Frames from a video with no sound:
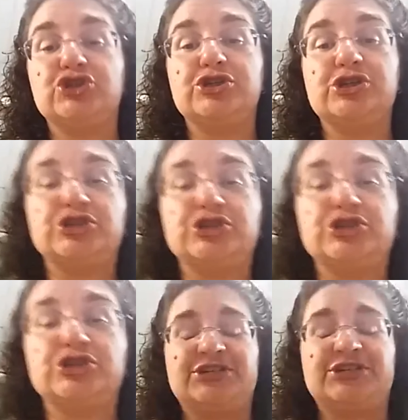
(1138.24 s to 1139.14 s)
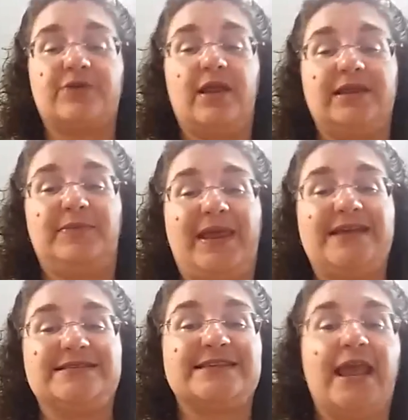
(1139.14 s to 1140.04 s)
then you can actually, your
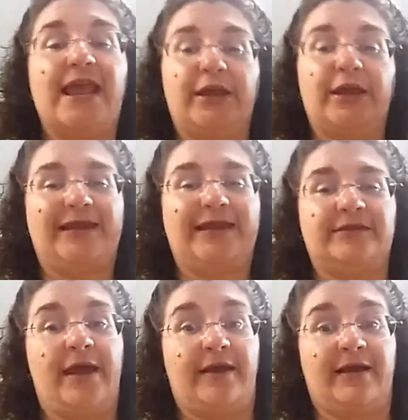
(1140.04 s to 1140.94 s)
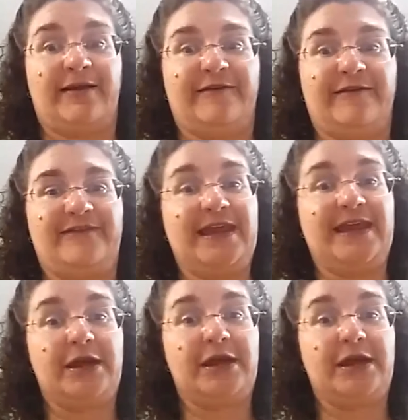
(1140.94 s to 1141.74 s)
stitches are all in place. They're